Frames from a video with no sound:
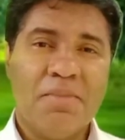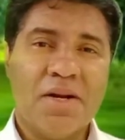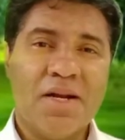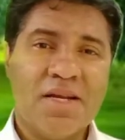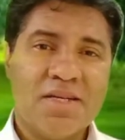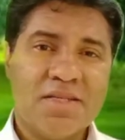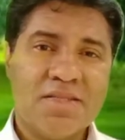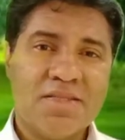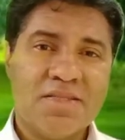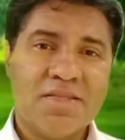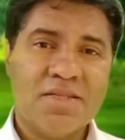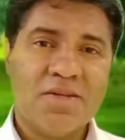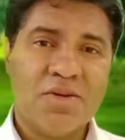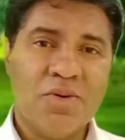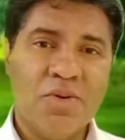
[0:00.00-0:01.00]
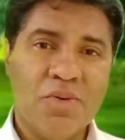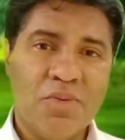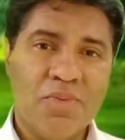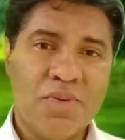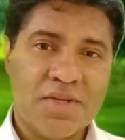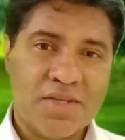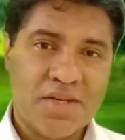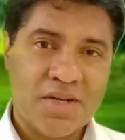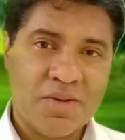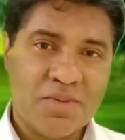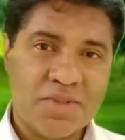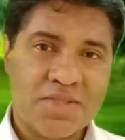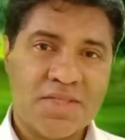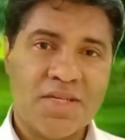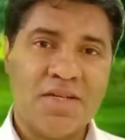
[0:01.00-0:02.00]
But let us go within
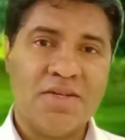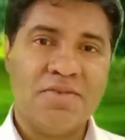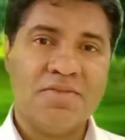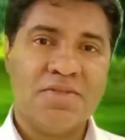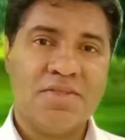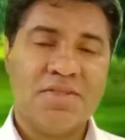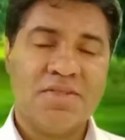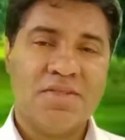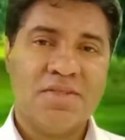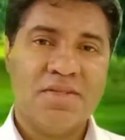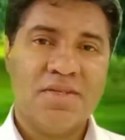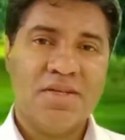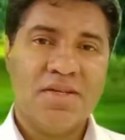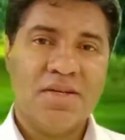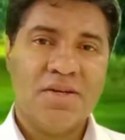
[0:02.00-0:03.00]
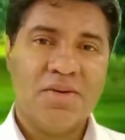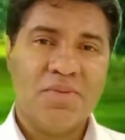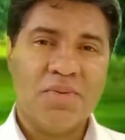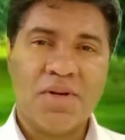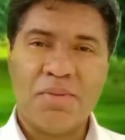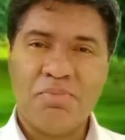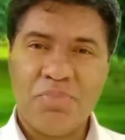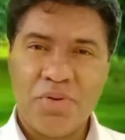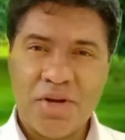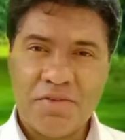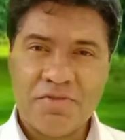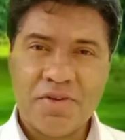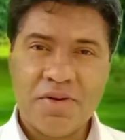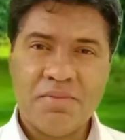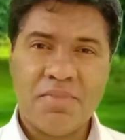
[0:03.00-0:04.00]
ourselves with a
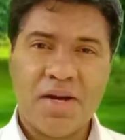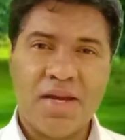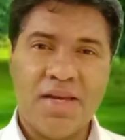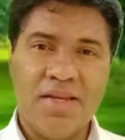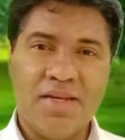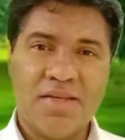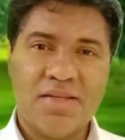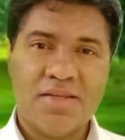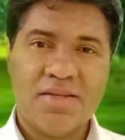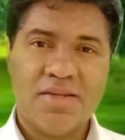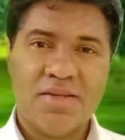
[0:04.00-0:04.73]
prayerful mind,